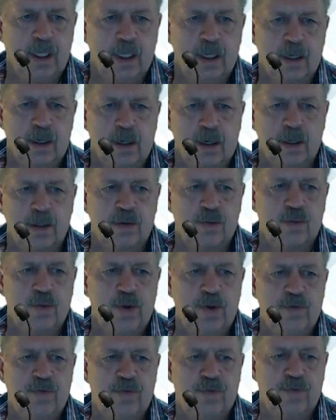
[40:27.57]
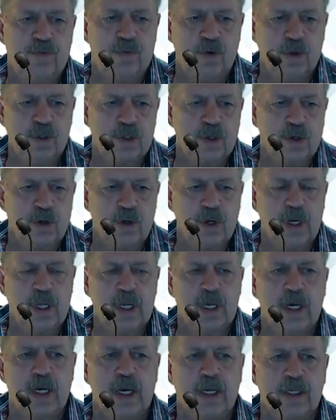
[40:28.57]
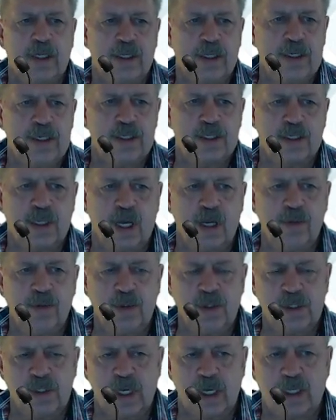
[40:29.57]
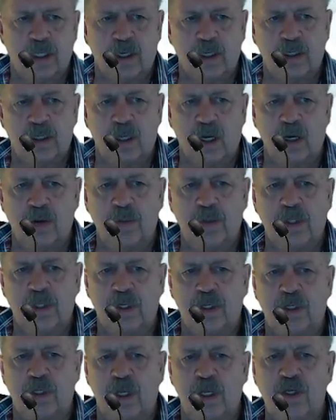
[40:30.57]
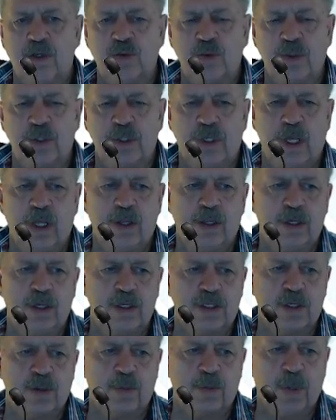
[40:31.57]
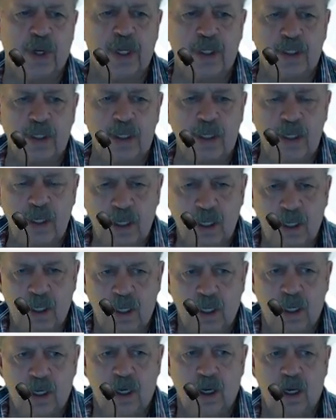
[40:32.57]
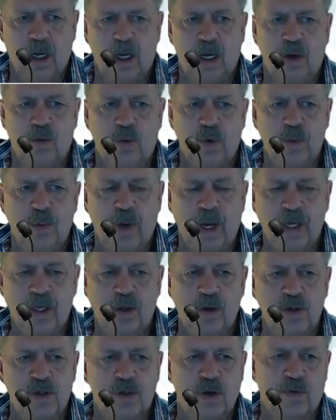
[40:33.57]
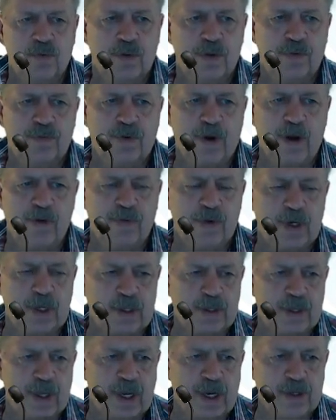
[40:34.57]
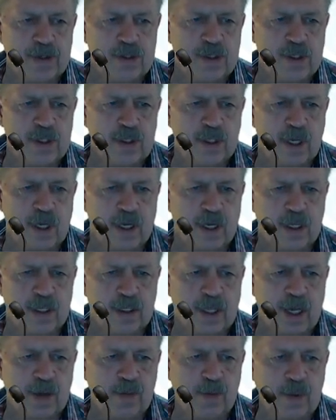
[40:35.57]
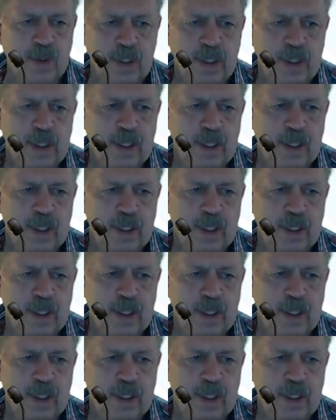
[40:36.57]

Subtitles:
Right, we've looked earlier at these tables at retirement, retention, death, and disability. We make use of the 500,000 table.